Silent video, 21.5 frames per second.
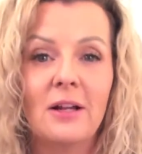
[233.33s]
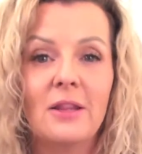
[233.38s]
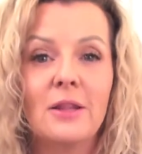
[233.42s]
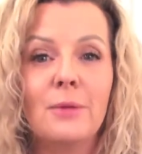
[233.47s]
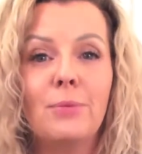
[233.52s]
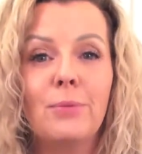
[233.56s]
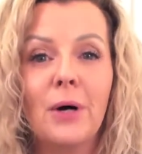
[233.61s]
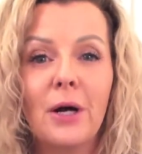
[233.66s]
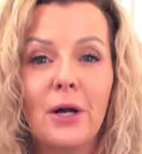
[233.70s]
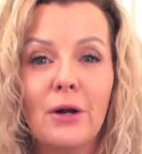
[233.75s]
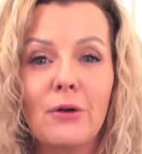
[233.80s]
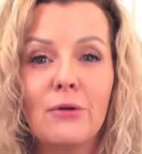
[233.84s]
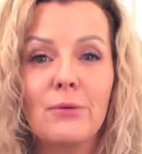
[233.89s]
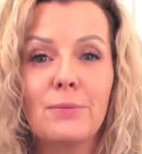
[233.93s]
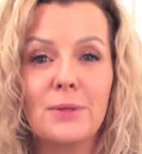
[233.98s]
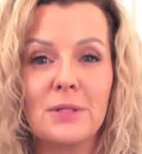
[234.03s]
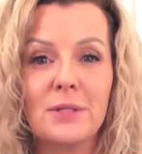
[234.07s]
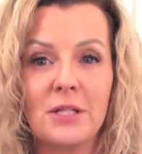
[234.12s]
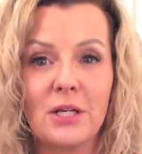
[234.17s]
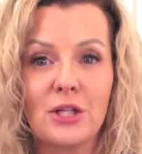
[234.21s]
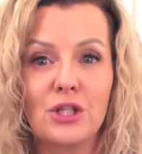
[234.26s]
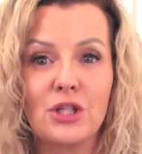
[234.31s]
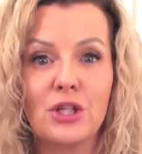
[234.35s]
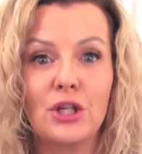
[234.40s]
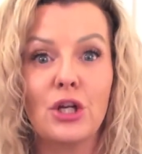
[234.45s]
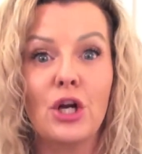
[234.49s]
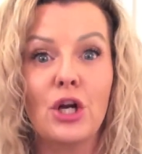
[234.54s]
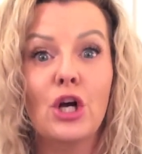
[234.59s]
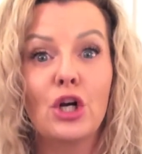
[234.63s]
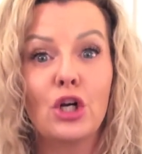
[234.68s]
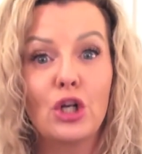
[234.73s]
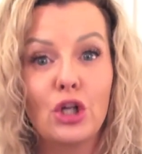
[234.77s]
The player in
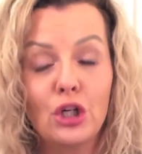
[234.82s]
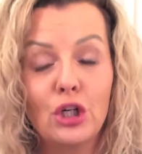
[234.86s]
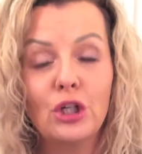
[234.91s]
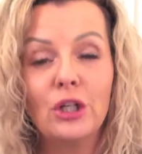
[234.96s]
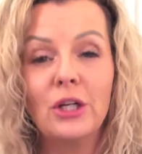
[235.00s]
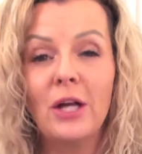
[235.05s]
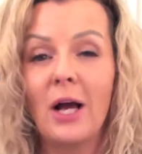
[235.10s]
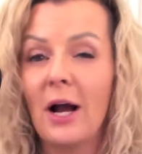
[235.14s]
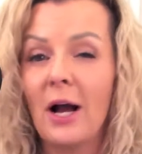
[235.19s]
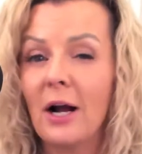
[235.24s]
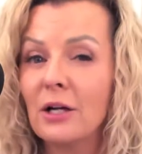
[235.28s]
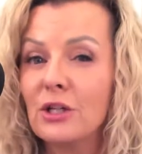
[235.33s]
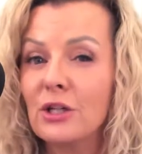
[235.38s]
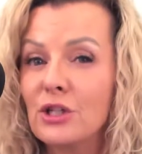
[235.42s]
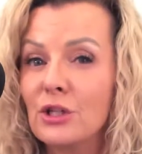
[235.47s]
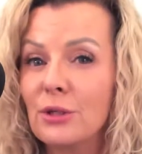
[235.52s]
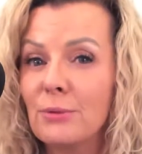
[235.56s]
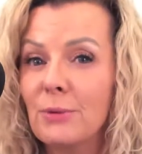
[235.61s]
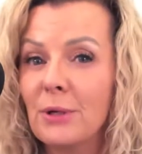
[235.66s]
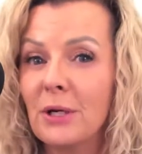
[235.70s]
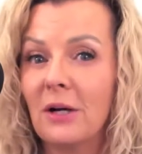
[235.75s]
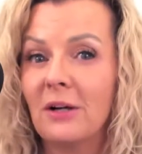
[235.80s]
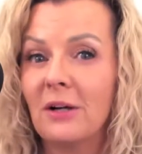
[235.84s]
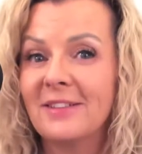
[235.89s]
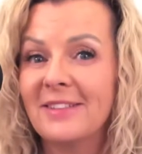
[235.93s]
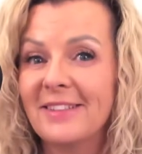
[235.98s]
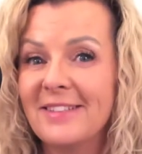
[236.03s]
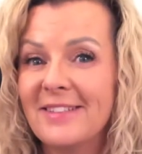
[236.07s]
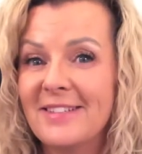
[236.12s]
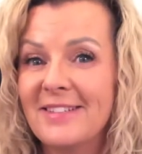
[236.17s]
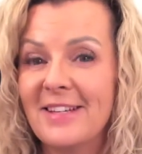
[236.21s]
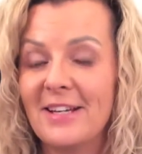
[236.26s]
possession could actually be
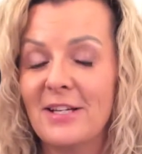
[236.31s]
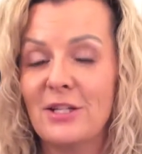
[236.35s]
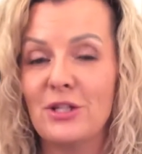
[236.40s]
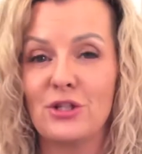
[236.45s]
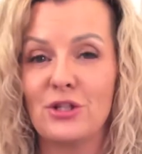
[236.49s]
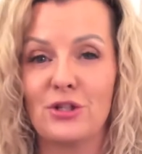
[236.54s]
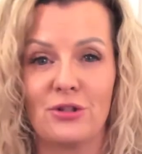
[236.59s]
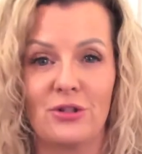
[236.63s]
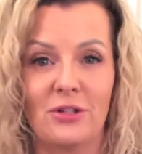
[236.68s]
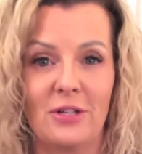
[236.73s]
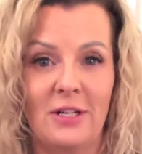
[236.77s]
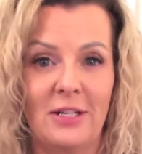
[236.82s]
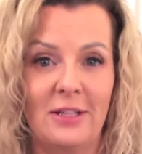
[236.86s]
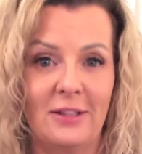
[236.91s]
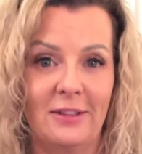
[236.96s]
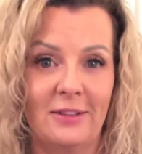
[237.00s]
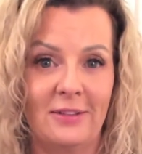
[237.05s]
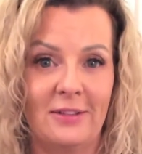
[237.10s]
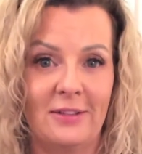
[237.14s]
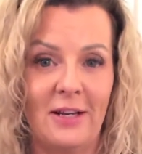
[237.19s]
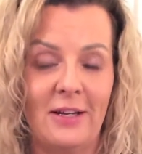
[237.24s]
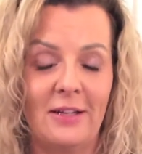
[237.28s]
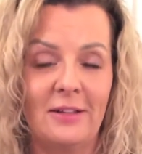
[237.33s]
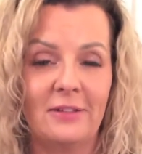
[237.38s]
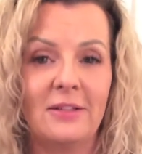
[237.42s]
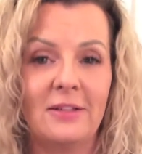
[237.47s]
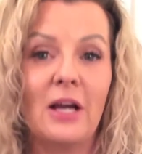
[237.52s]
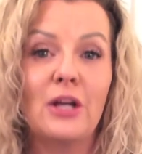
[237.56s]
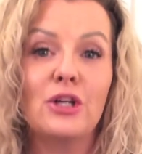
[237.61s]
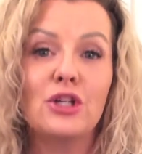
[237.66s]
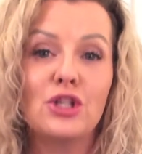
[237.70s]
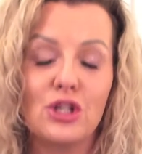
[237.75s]
causing danger in this
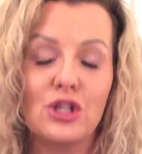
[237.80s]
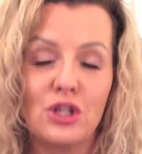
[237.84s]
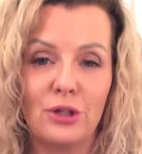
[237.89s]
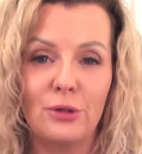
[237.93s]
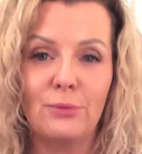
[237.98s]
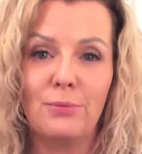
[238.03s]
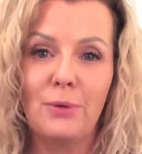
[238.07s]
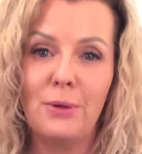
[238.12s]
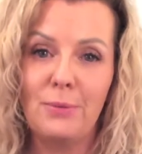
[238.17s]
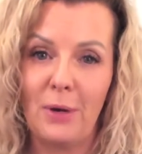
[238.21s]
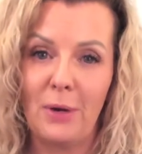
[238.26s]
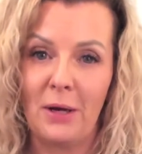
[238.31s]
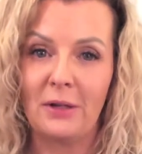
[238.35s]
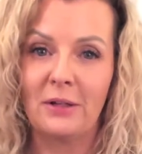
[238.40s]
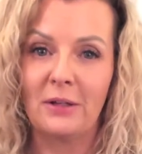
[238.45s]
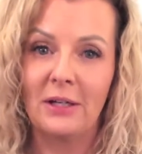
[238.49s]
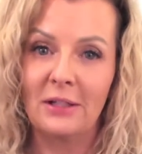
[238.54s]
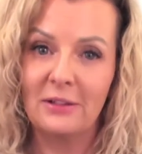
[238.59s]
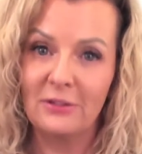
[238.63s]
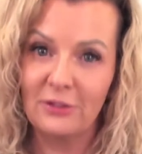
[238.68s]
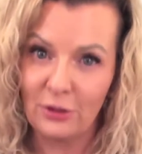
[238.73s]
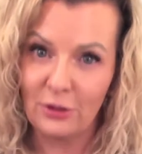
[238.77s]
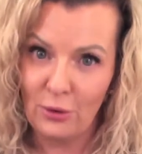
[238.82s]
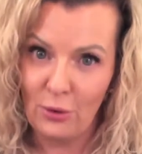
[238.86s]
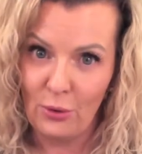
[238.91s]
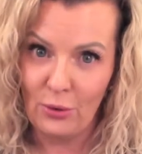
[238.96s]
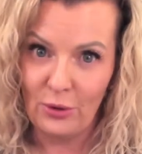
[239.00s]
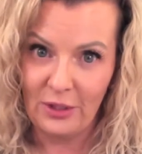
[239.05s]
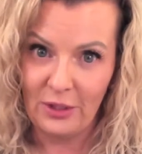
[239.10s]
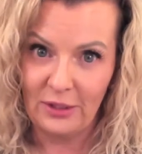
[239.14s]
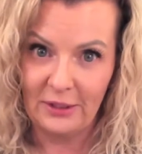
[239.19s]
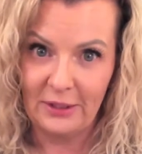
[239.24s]
case and should be penalized
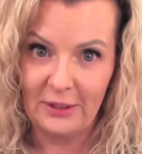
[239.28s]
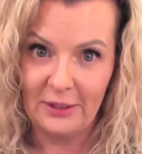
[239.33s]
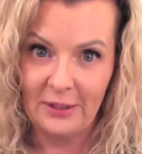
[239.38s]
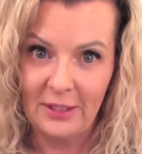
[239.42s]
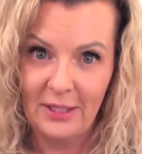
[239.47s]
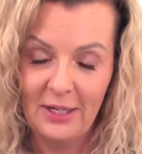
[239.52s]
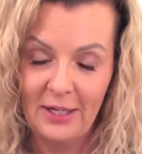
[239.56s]
accordingly.